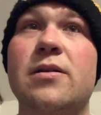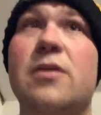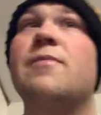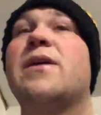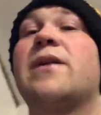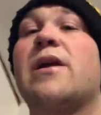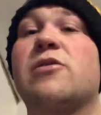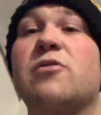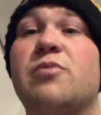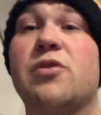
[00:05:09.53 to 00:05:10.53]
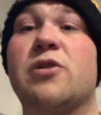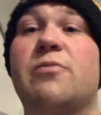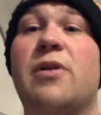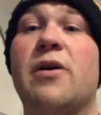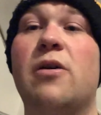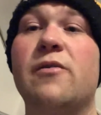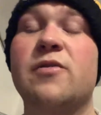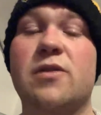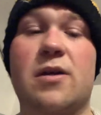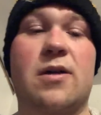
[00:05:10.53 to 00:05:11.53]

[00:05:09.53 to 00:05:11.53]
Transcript: to make that extra push to the playoffs.